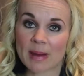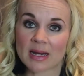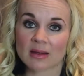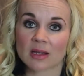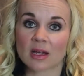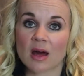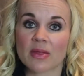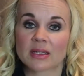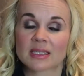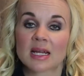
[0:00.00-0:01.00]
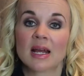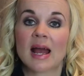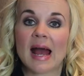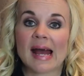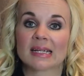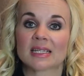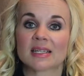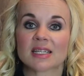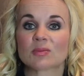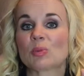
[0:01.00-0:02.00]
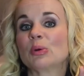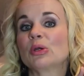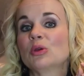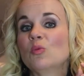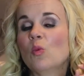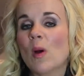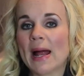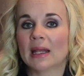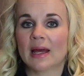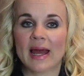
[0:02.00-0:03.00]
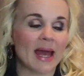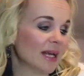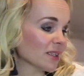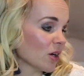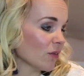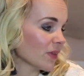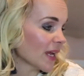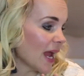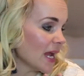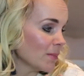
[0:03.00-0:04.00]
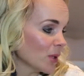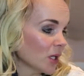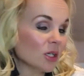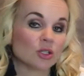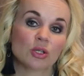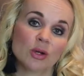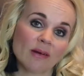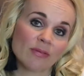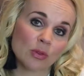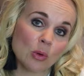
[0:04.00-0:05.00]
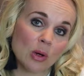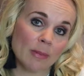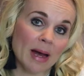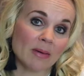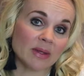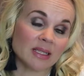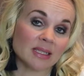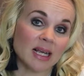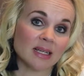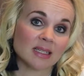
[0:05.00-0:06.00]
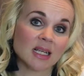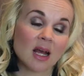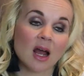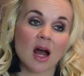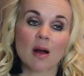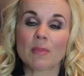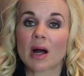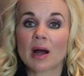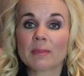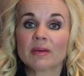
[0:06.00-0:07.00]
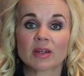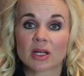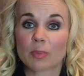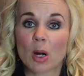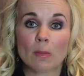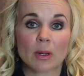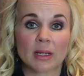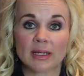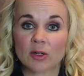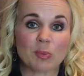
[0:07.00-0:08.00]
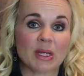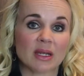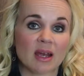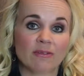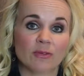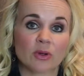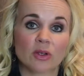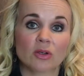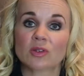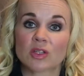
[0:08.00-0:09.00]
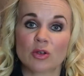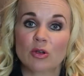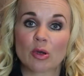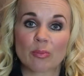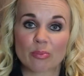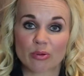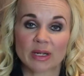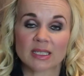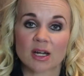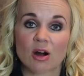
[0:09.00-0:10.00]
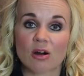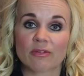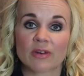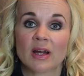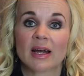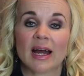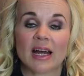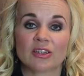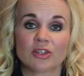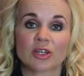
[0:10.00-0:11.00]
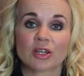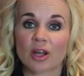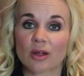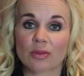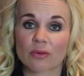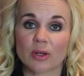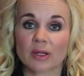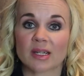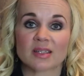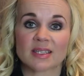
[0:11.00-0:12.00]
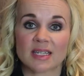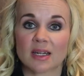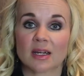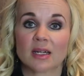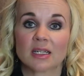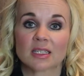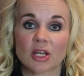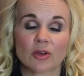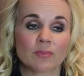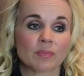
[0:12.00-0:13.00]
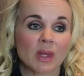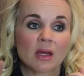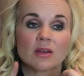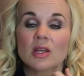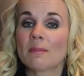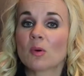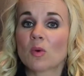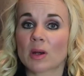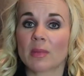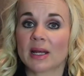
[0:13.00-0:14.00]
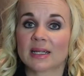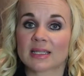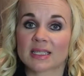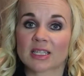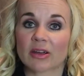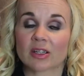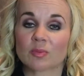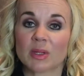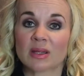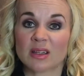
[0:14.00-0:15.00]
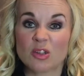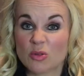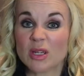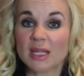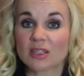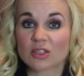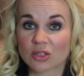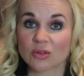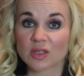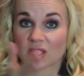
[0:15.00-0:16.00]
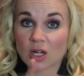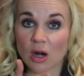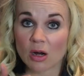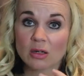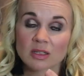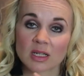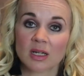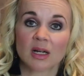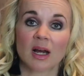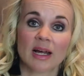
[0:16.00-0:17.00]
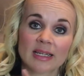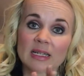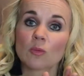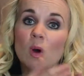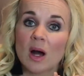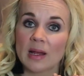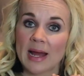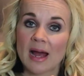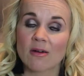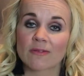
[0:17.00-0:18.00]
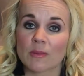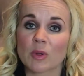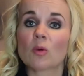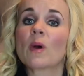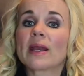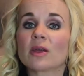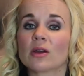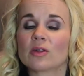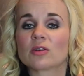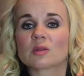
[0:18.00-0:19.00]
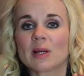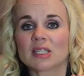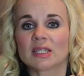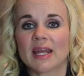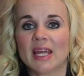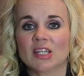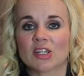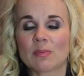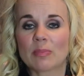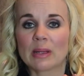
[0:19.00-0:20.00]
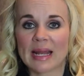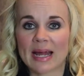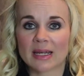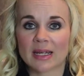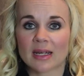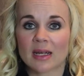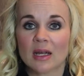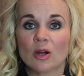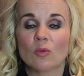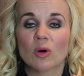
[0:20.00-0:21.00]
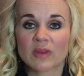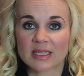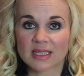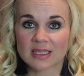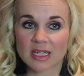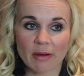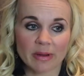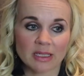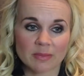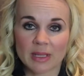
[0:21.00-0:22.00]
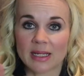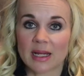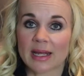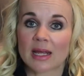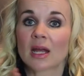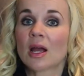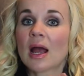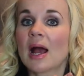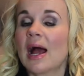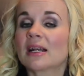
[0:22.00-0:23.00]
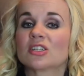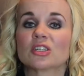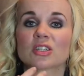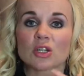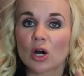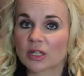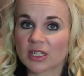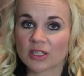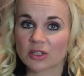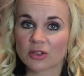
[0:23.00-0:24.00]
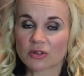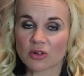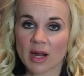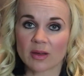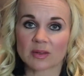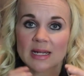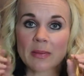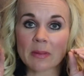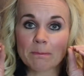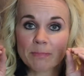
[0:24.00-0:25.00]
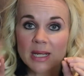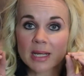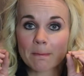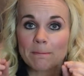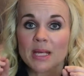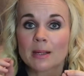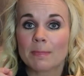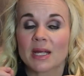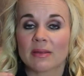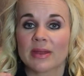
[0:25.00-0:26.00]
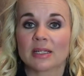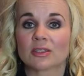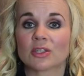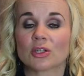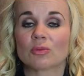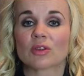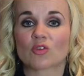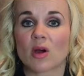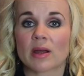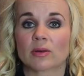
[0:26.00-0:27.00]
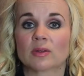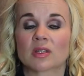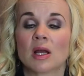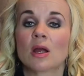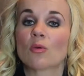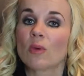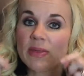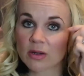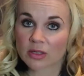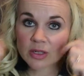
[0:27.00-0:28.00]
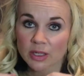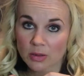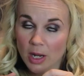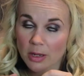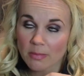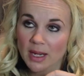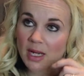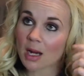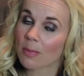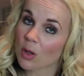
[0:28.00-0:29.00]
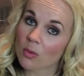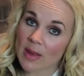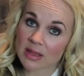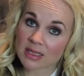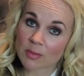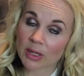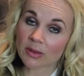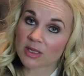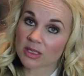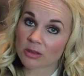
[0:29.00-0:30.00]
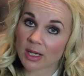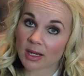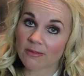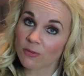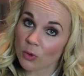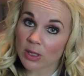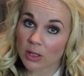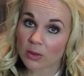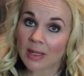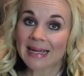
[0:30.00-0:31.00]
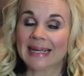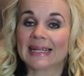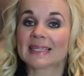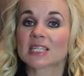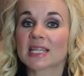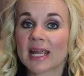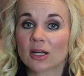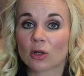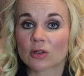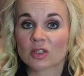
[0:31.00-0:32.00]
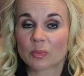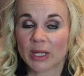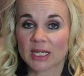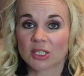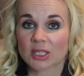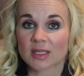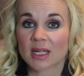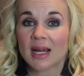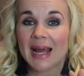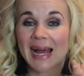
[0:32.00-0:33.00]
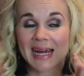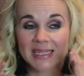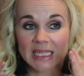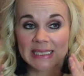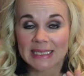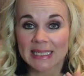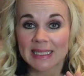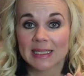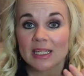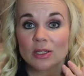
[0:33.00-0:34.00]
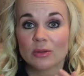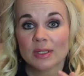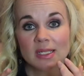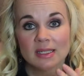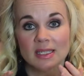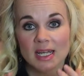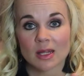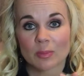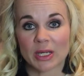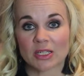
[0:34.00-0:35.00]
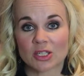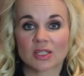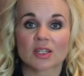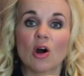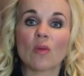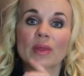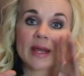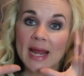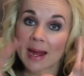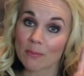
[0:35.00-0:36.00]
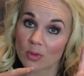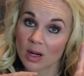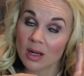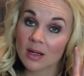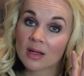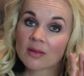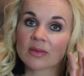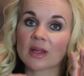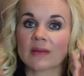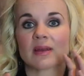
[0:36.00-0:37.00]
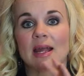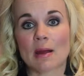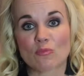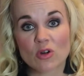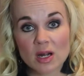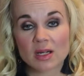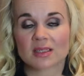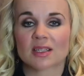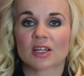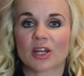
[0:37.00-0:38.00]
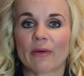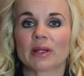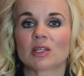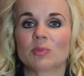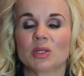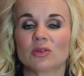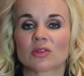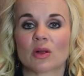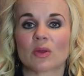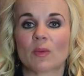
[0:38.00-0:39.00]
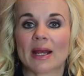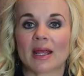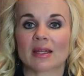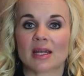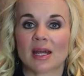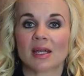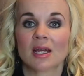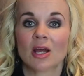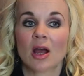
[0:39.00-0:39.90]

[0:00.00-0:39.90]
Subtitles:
are better than others, and this will put you well ahead of the game to have thought about these things. I'm even going to pop a little PDF for you so you can print it off and you can go through and consider. So number one on my list is going to be that you need to start a little while out from your wedding or your special occasion, planning what this is going to be like and starting to do trials. Now, the big thing to do with trials, whether you're doing your own makeup or whether someone else is doing it for you, is to take lots of pictures. And ideally, you need to take the pictures on the camera and the cameras that are going to be used on the wedding day.